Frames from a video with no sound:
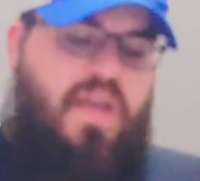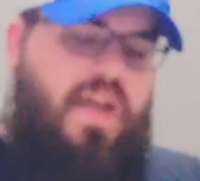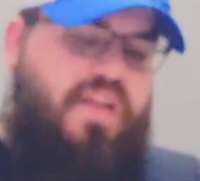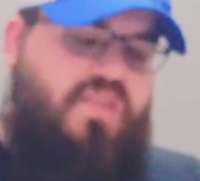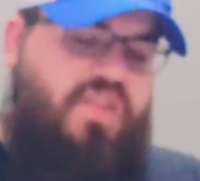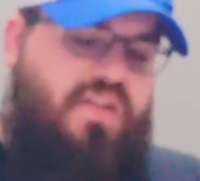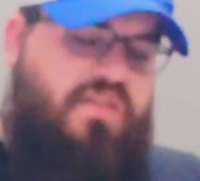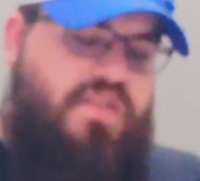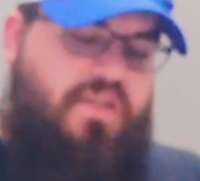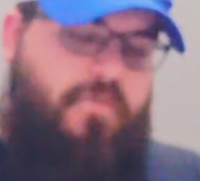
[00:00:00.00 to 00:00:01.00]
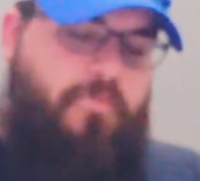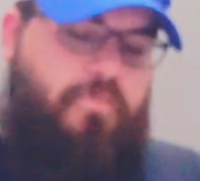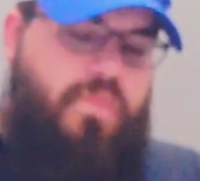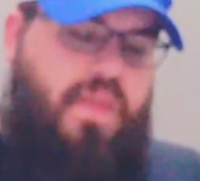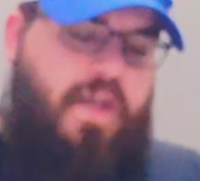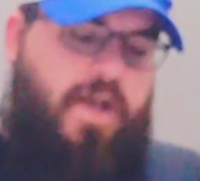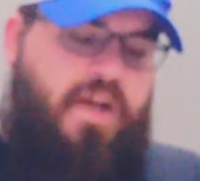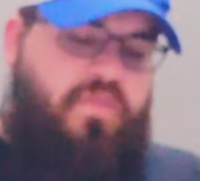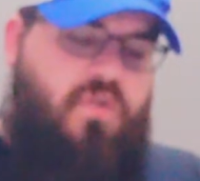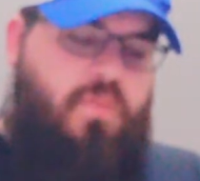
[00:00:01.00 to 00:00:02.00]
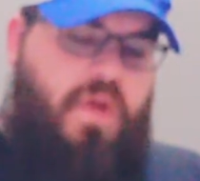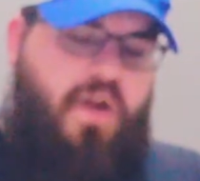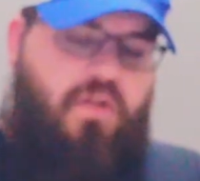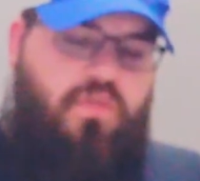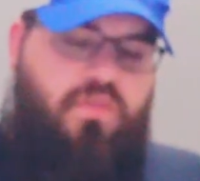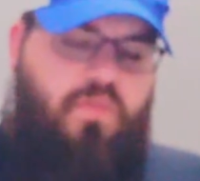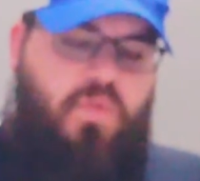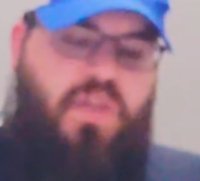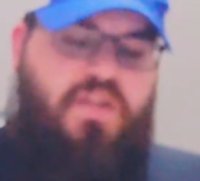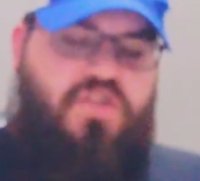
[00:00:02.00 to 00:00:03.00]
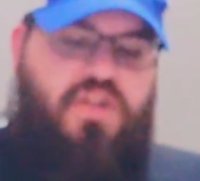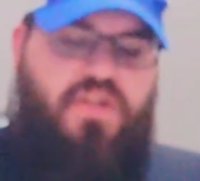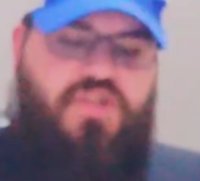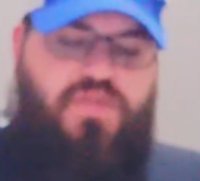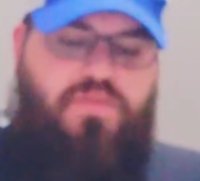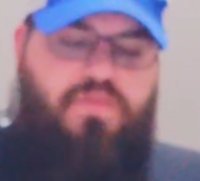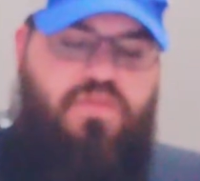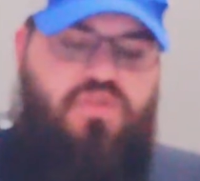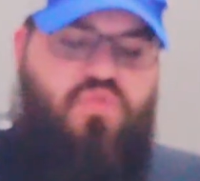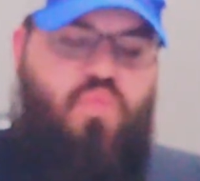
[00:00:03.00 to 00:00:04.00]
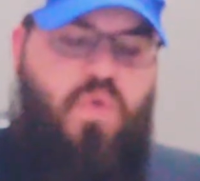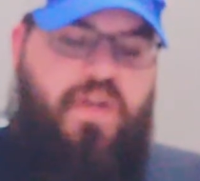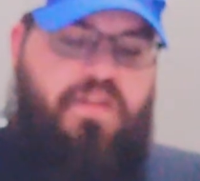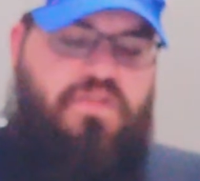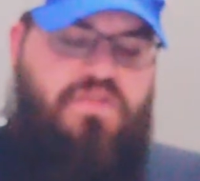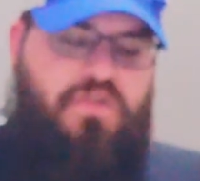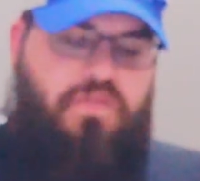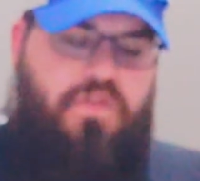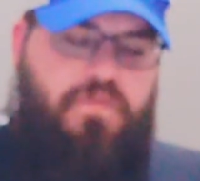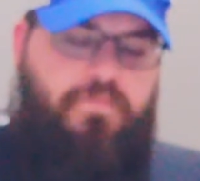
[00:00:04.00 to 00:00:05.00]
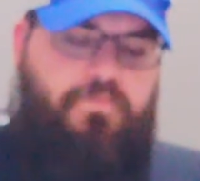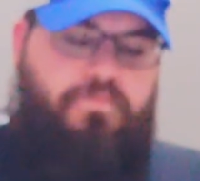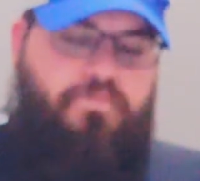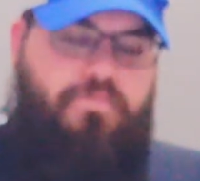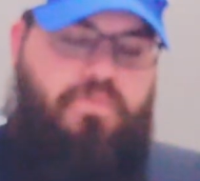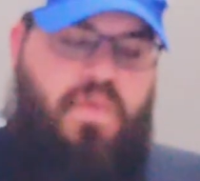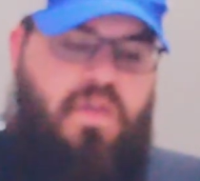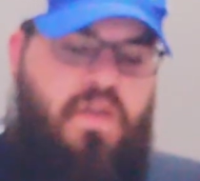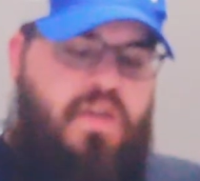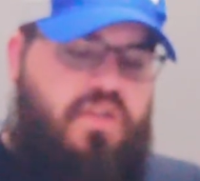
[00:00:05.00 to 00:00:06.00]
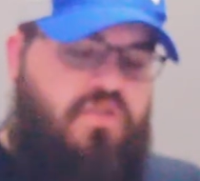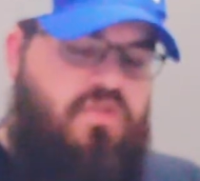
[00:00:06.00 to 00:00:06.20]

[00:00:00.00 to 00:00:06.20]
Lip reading: And he said unto him, Out of your mouth will I judge you, you wicked servant. You